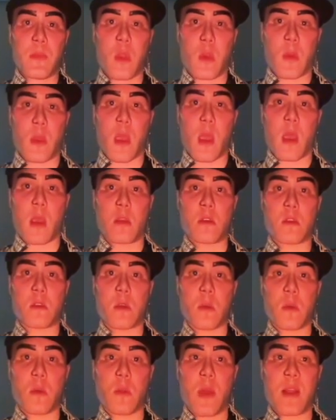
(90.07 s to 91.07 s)
Okay,
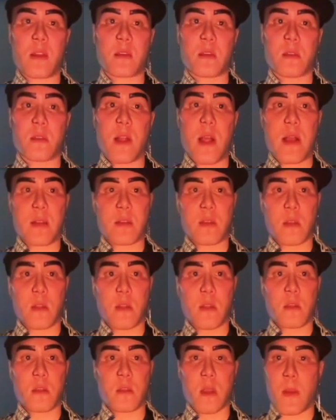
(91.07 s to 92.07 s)
so that's
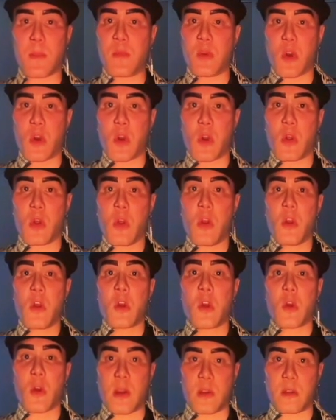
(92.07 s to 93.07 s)
classically subdural,
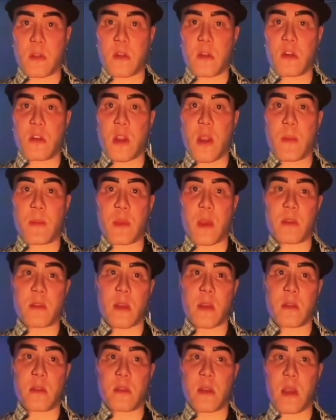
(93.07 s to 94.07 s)
crescent-shaped, as
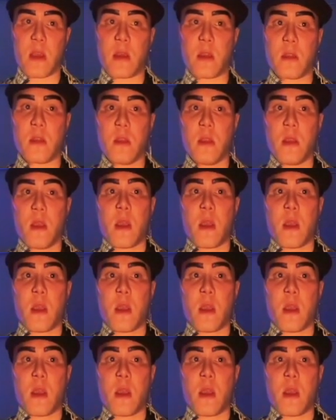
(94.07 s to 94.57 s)
I said,